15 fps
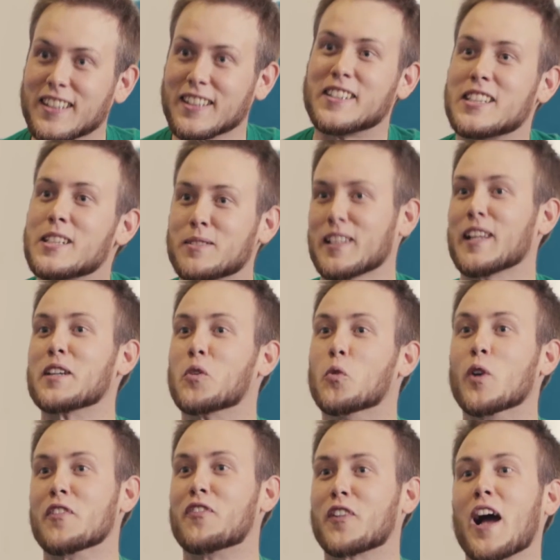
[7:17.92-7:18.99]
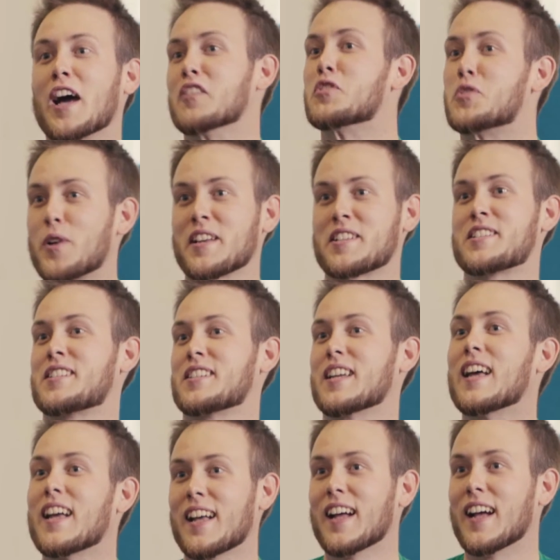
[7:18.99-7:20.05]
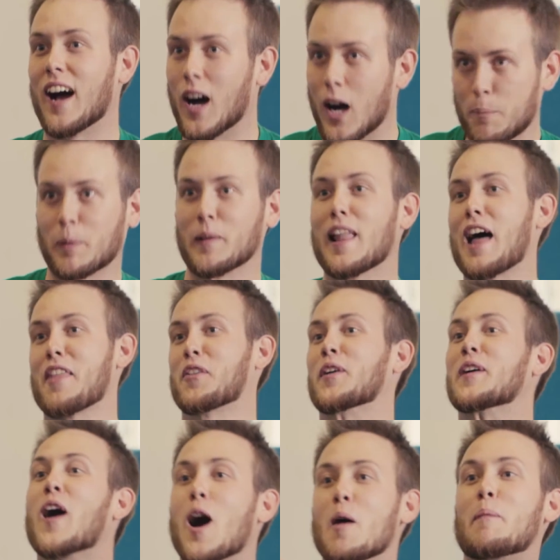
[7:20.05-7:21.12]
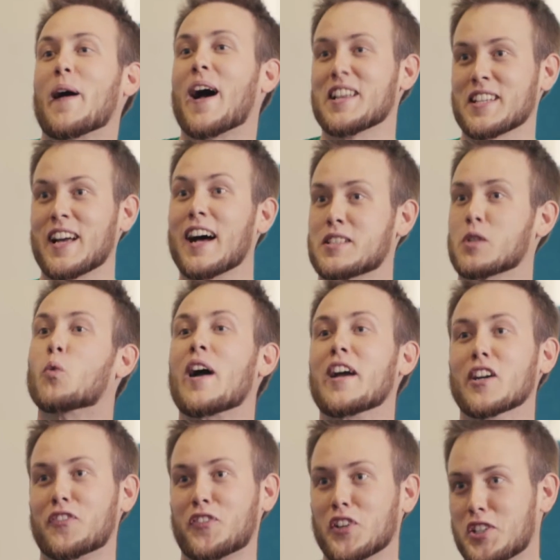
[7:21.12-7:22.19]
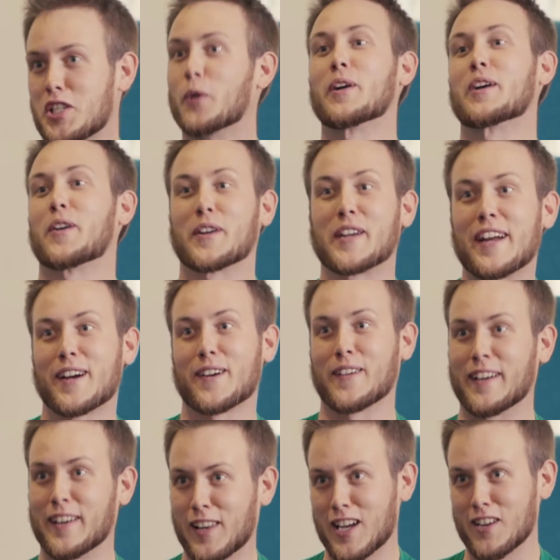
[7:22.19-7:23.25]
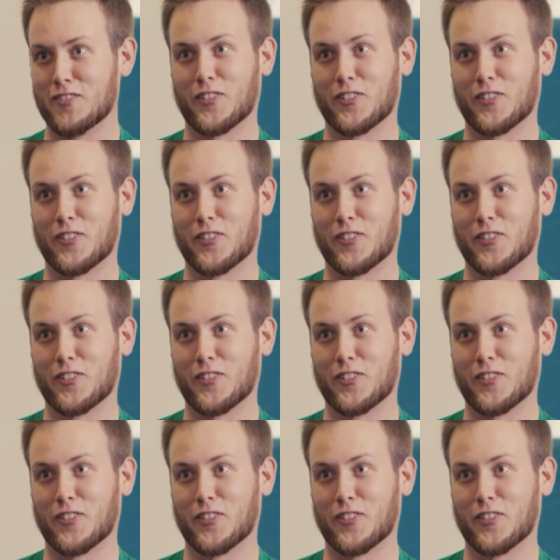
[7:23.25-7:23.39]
It seems like we've kind of dressed up lathering up as a way of showing our care and love